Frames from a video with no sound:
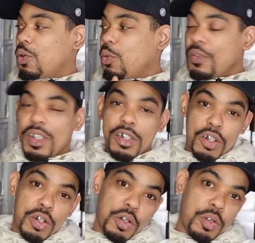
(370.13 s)
with this
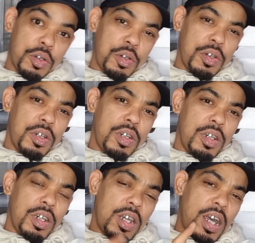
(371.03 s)
shoe,
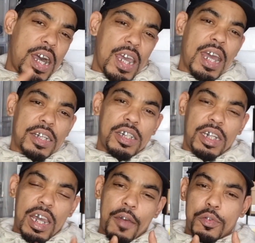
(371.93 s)
I
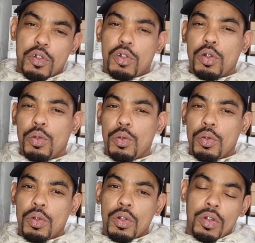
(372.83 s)
actually have 2,
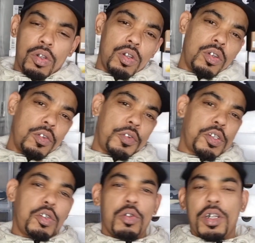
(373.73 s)
for
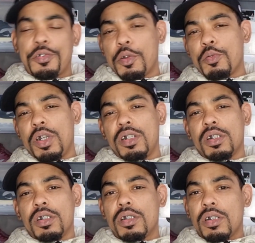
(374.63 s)
2 different
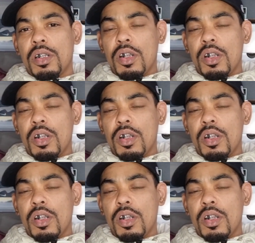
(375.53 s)
reasons.